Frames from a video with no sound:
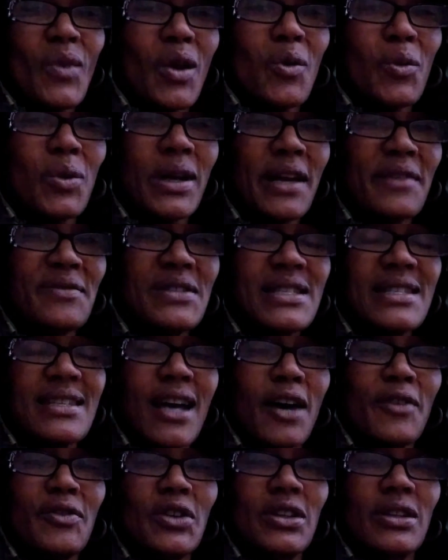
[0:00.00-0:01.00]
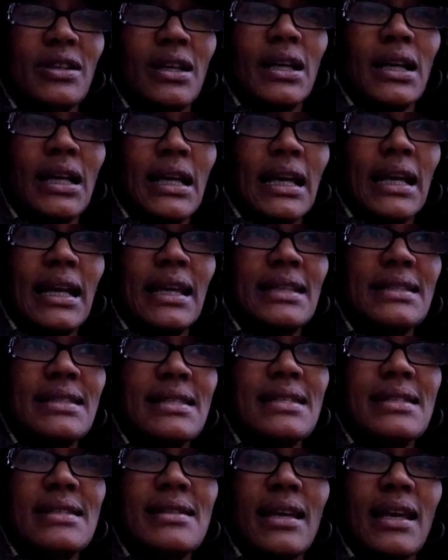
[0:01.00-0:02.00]
what I've discovered,
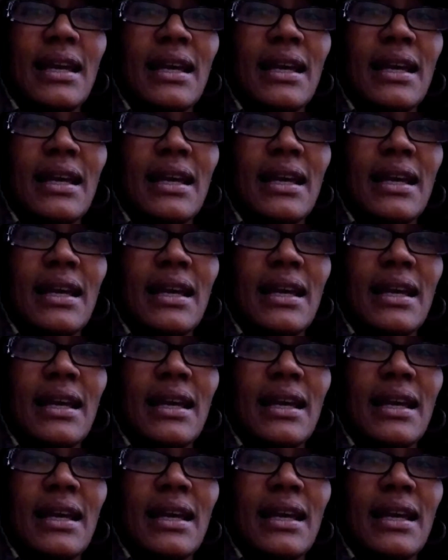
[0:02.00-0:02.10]
it's